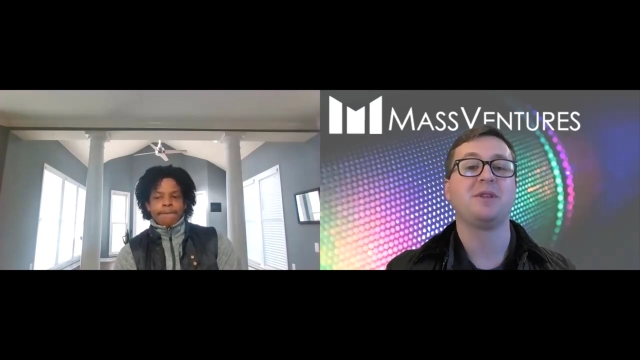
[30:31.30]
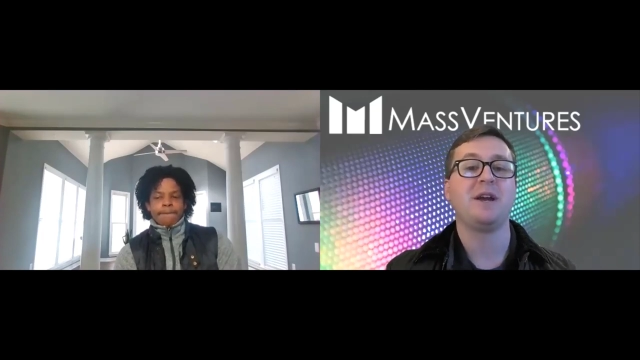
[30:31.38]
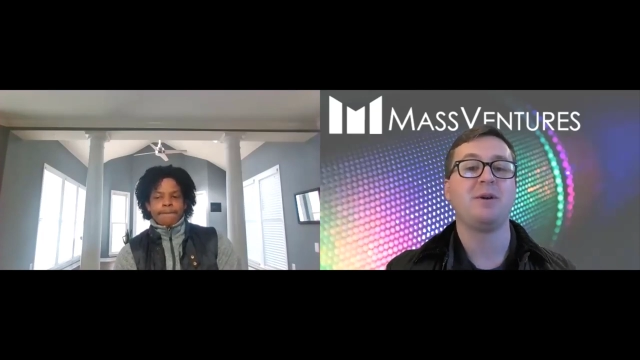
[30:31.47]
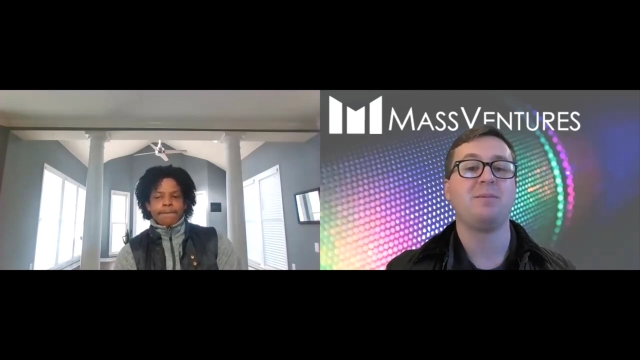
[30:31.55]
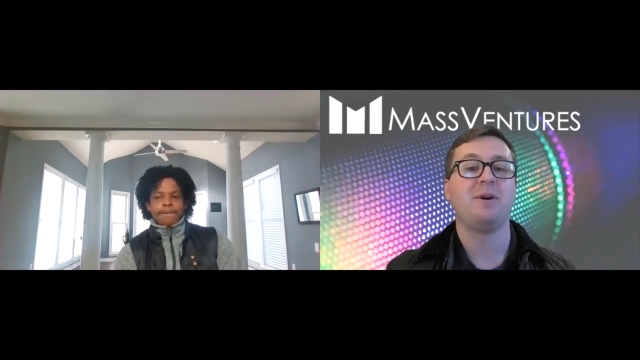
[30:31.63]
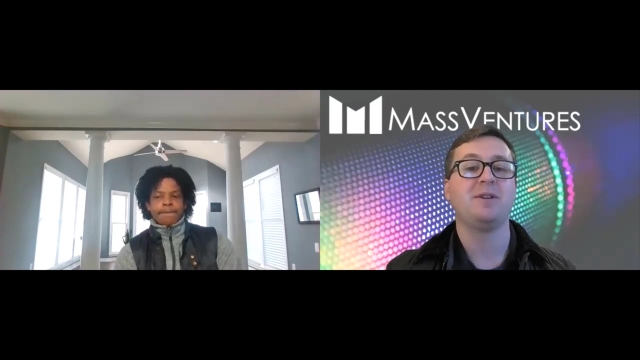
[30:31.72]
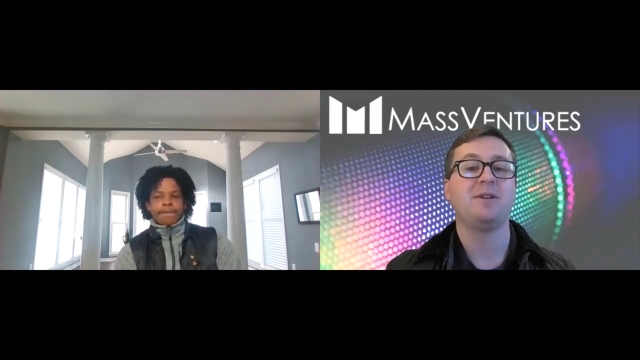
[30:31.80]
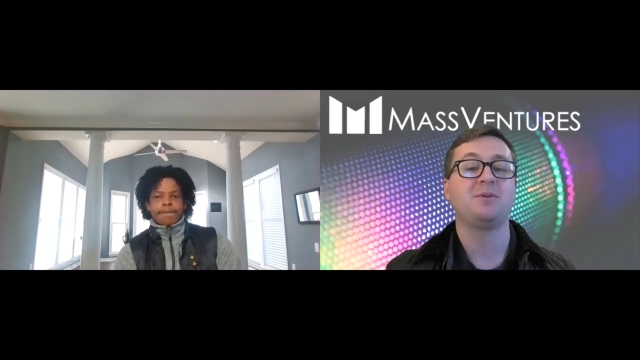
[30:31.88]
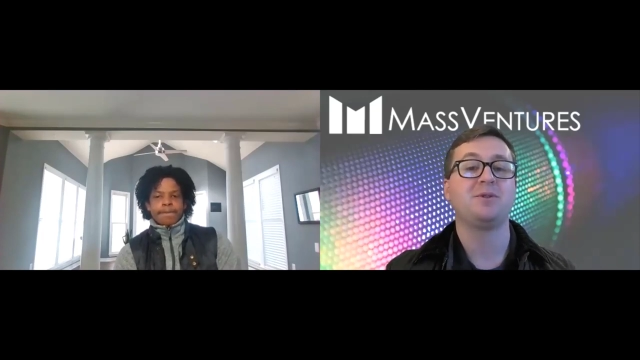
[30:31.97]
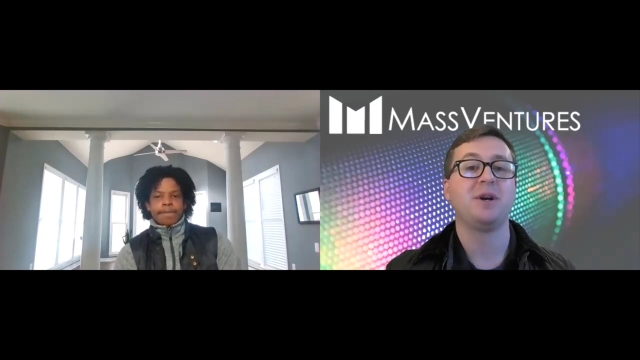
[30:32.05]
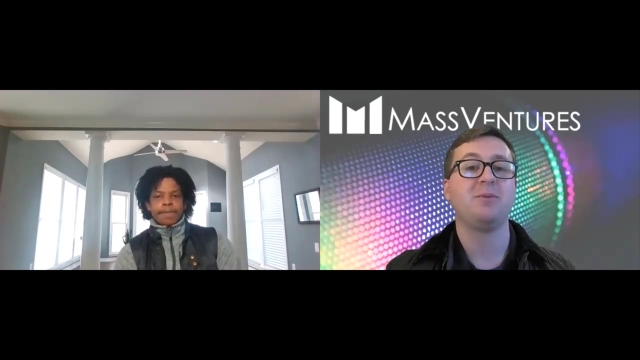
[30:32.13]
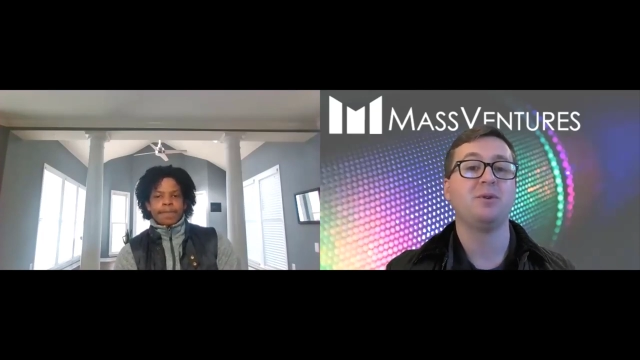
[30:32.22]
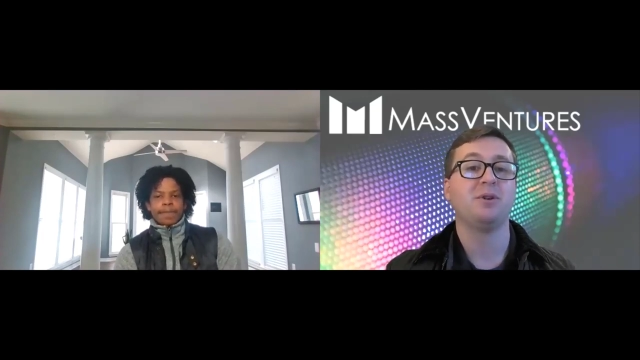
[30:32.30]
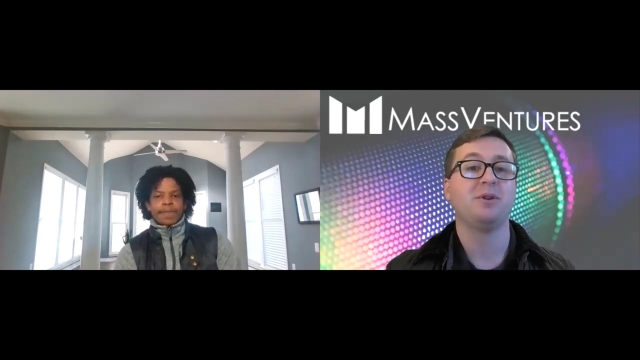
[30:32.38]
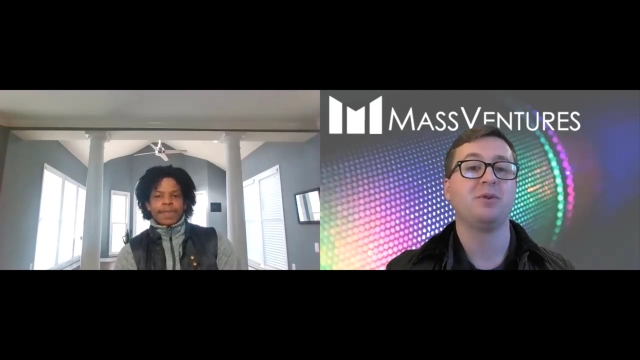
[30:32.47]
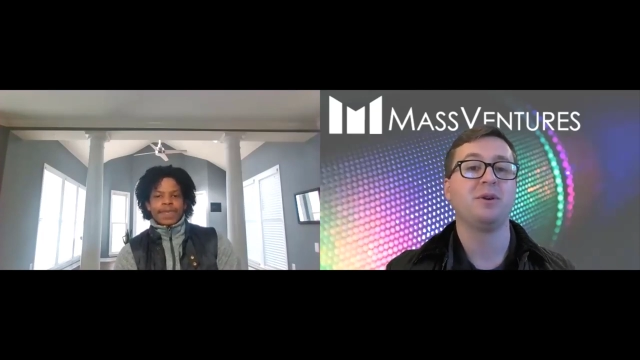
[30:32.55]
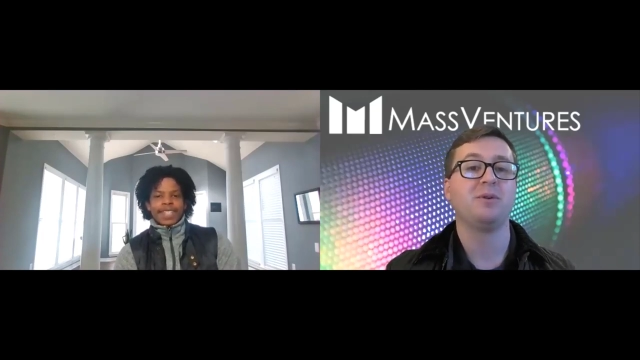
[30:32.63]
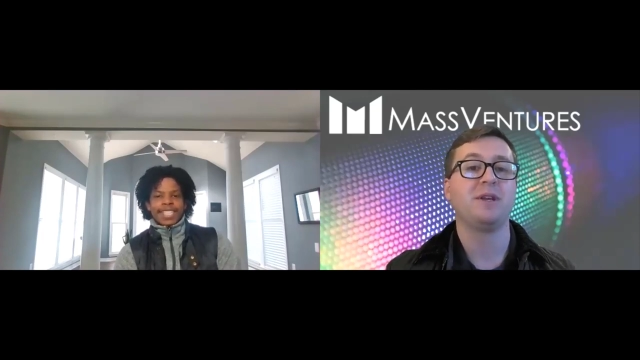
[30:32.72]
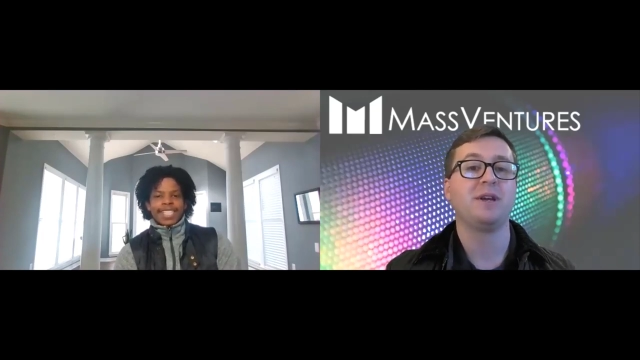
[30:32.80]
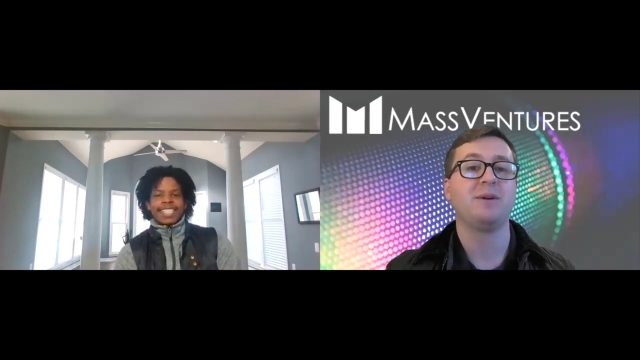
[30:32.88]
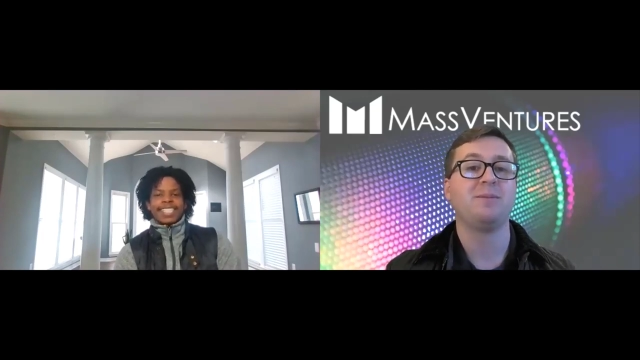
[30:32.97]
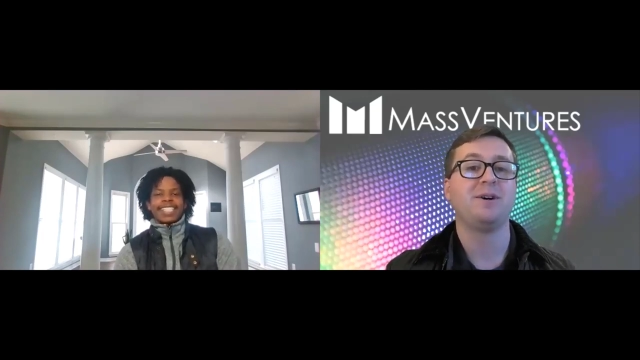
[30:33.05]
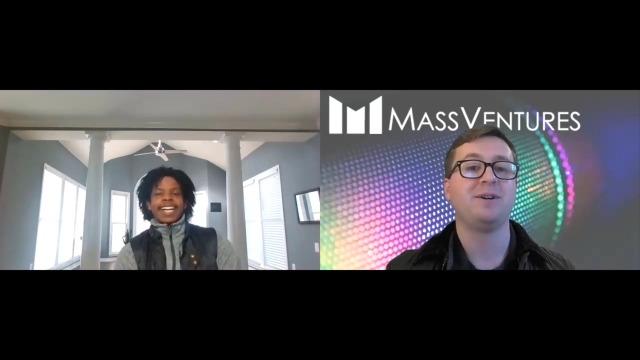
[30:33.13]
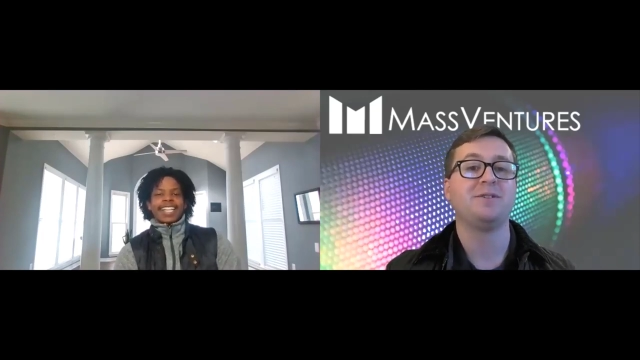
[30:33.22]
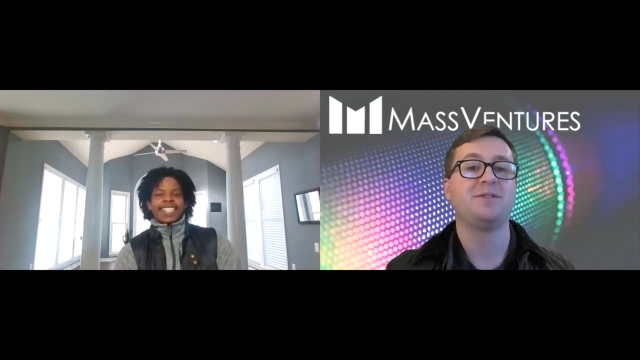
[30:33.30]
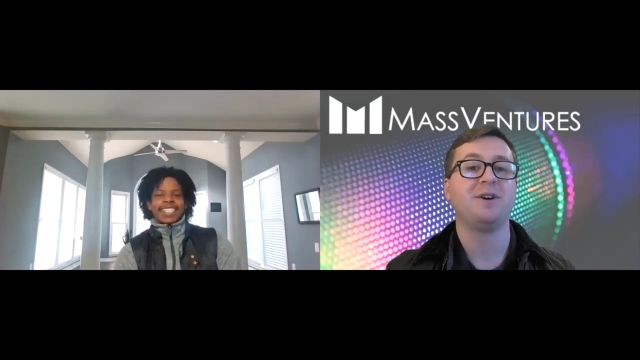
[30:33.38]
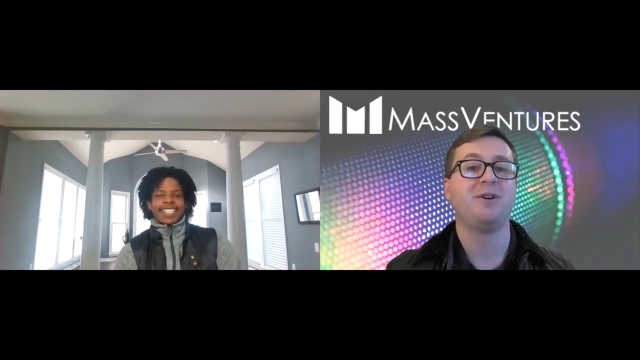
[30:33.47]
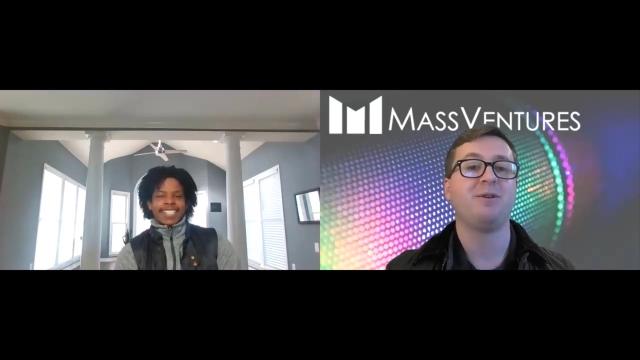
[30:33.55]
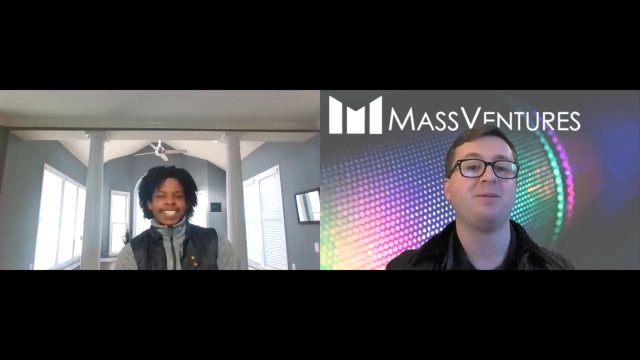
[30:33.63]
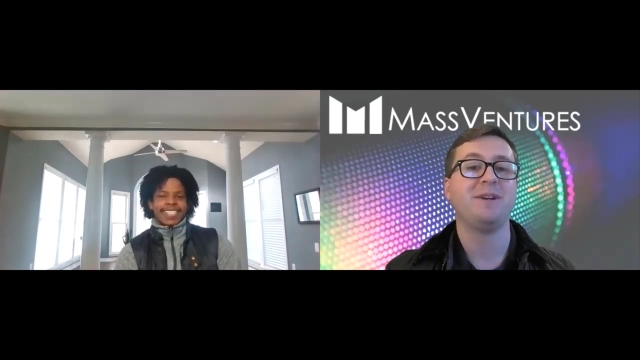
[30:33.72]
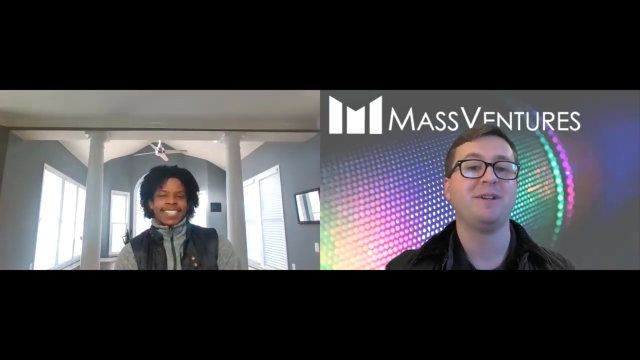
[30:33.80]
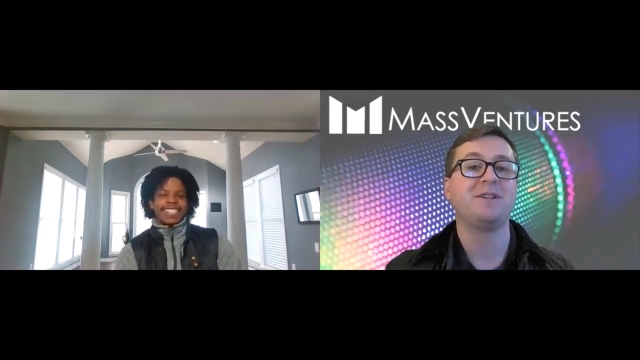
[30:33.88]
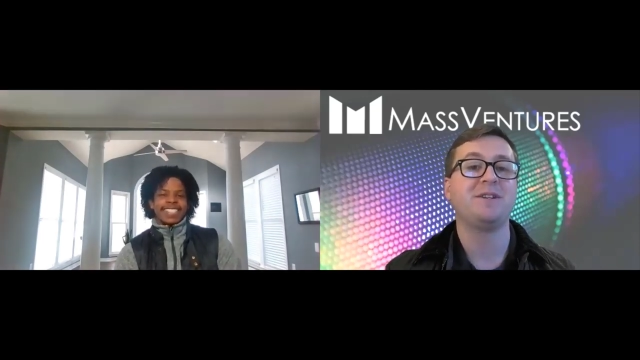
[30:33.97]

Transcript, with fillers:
Speaker 1: with AirPods, which I would agree with. AirPods. Nice.